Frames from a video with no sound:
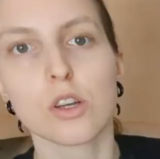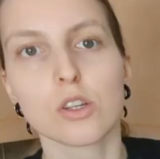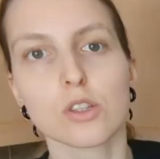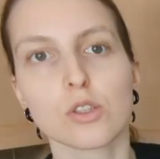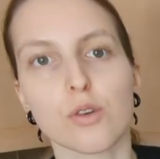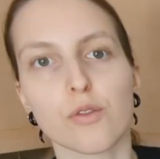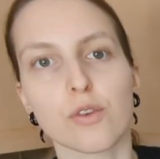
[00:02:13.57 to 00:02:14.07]

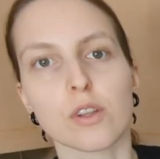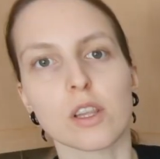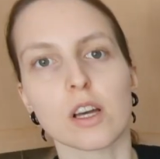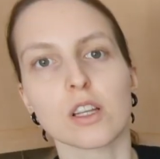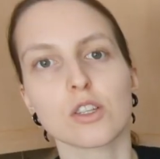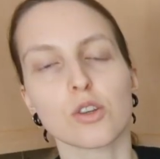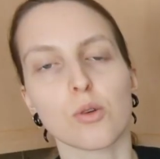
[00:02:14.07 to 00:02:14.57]
So for
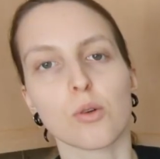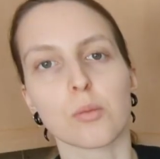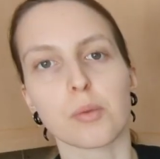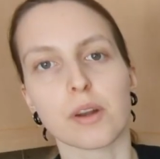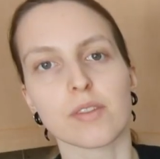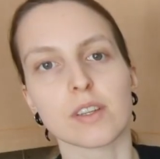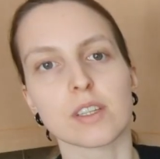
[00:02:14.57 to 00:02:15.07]
lunch or
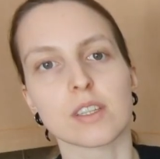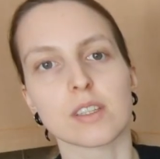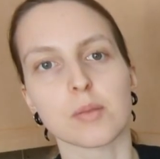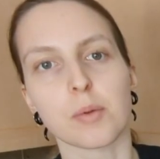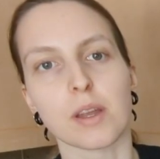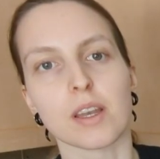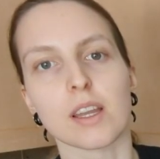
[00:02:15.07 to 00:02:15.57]
breakfast,
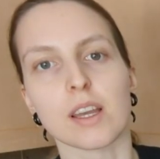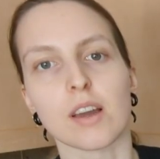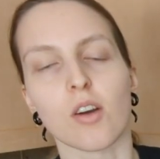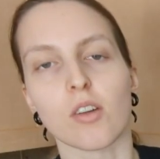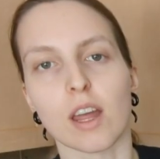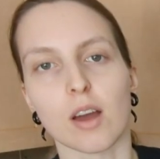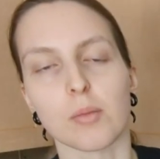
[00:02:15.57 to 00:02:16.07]
depending
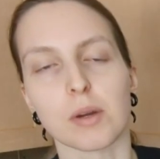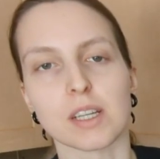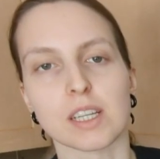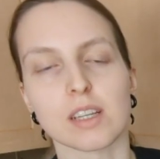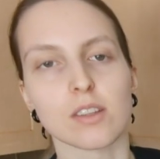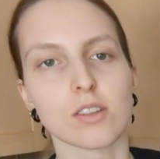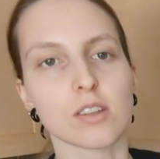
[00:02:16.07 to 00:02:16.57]
on how my day
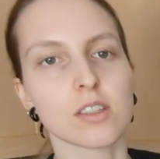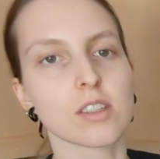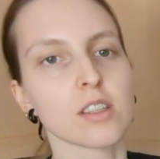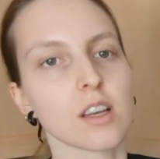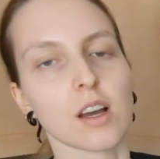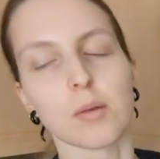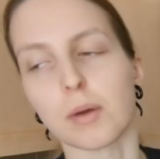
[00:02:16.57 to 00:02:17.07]
looks,
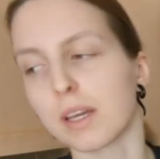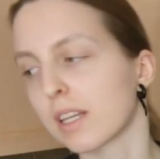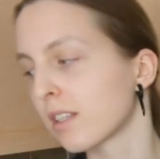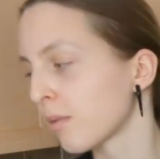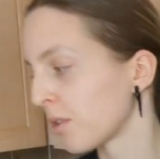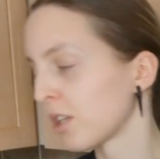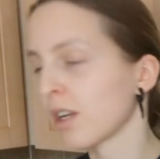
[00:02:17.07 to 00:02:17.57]
I can
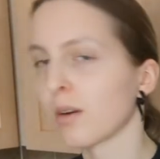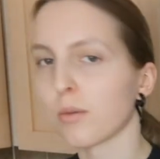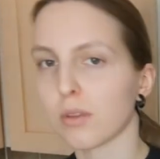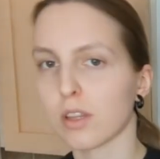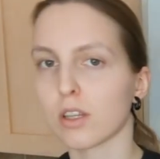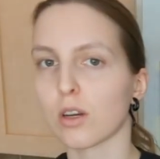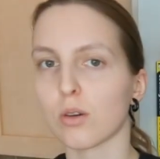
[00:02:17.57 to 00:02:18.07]
switch it out with
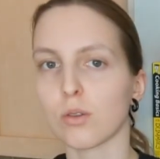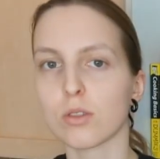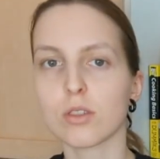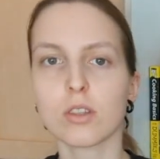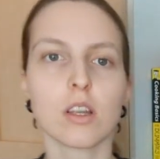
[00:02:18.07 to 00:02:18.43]
the toast.